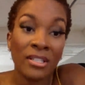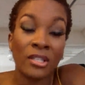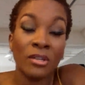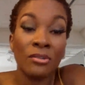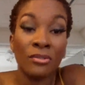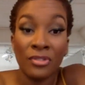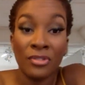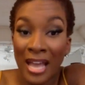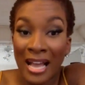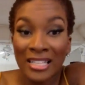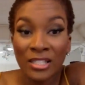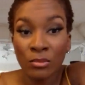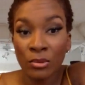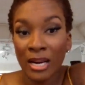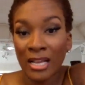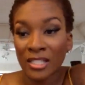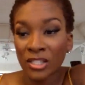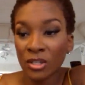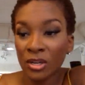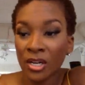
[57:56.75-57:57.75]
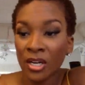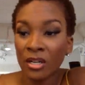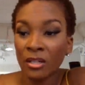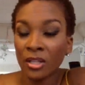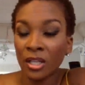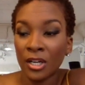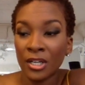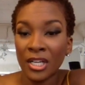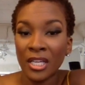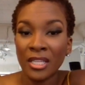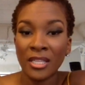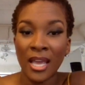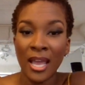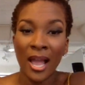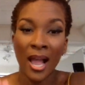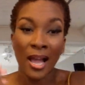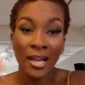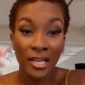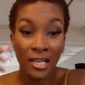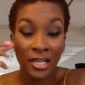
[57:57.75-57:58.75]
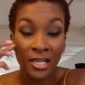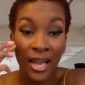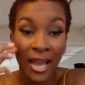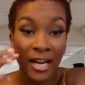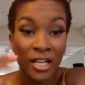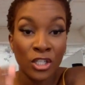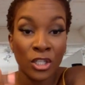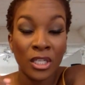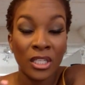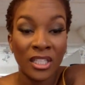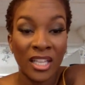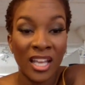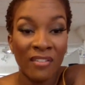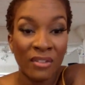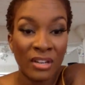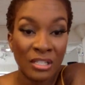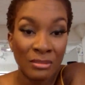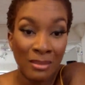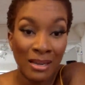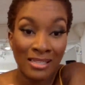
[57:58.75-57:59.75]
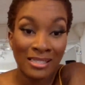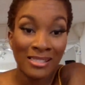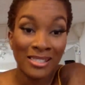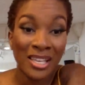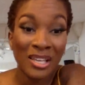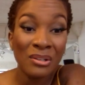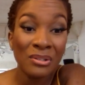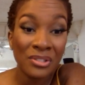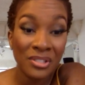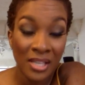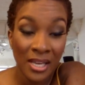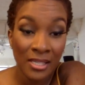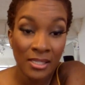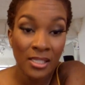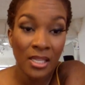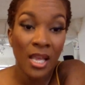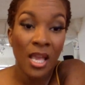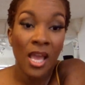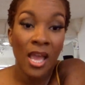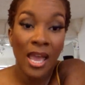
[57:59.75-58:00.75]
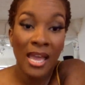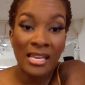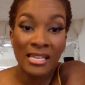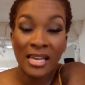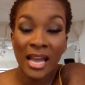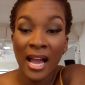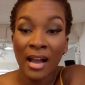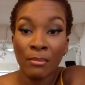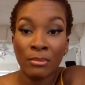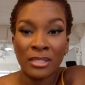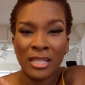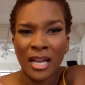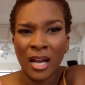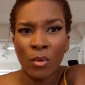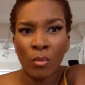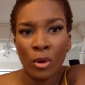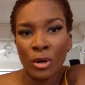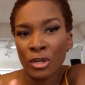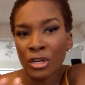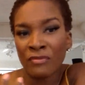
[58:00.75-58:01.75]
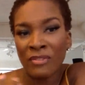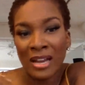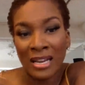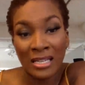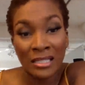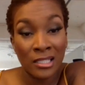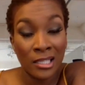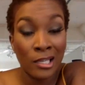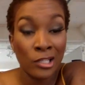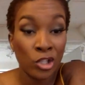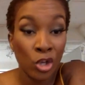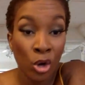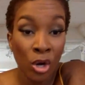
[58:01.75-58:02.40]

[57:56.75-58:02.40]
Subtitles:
So that's when I started learning that I could actually leverage my skill sets. And I was like, I wonder if I can teach